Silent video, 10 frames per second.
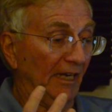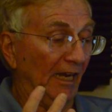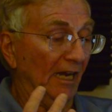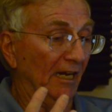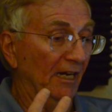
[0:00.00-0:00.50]

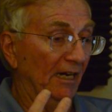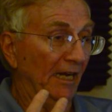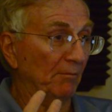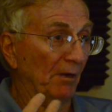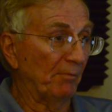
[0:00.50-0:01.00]

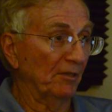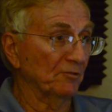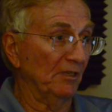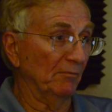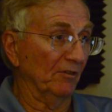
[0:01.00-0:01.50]
My parents
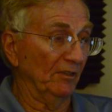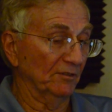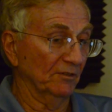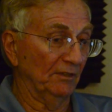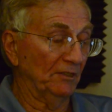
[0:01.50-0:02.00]
are
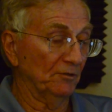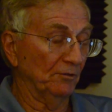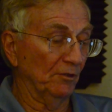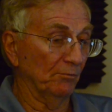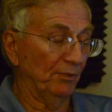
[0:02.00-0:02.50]
immigrants, Eastern
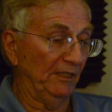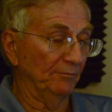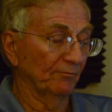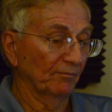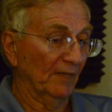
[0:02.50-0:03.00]

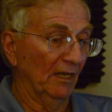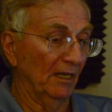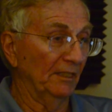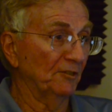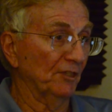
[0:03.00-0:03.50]
European,
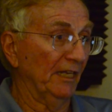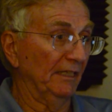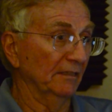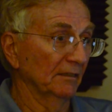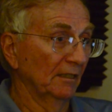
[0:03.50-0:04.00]
uneducated.